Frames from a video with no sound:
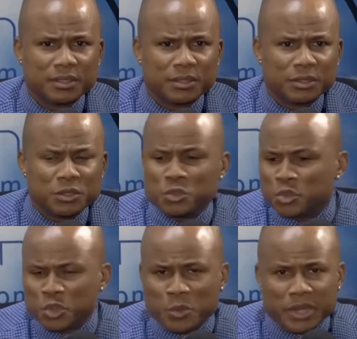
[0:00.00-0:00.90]
You
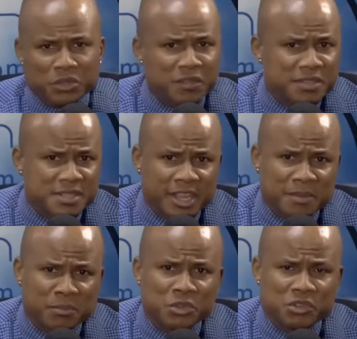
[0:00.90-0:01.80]
know what, not even
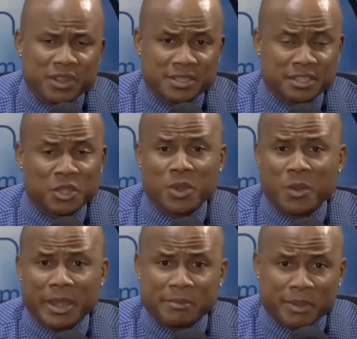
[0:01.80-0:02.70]
start burn grass and you want to
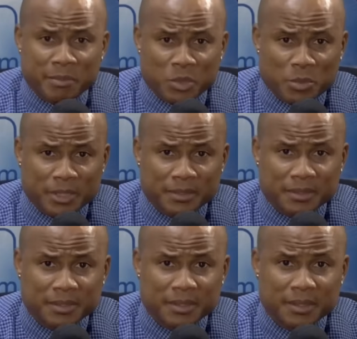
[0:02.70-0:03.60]
wine pan big woman.
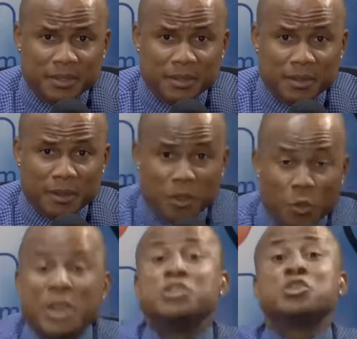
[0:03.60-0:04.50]

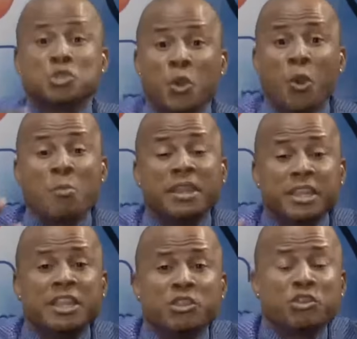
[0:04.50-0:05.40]
When so many
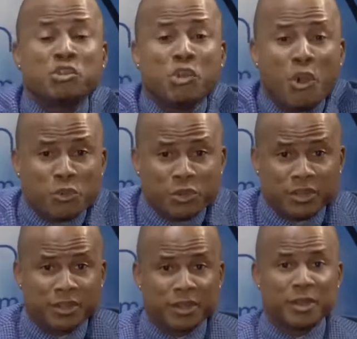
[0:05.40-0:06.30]
in the crowd
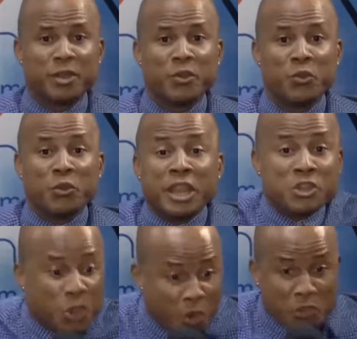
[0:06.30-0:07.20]
would
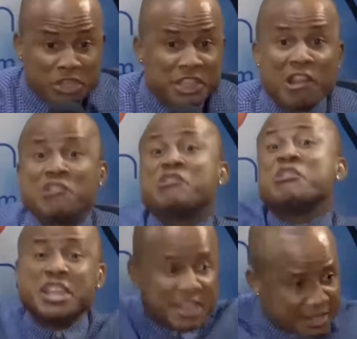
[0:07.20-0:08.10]
encourage and
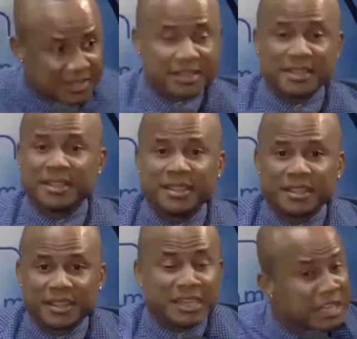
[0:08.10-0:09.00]
rail,
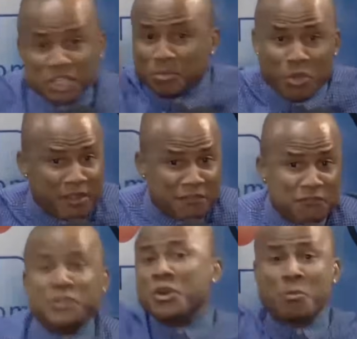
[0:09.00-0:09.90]
because the little boy have
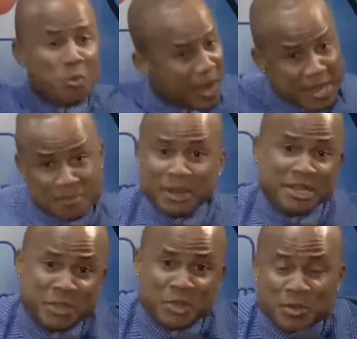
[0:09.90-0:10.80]
fling up wine pan
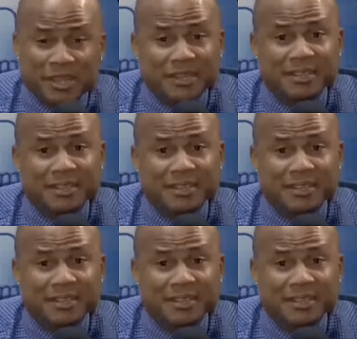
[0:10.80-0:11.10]
the big woman.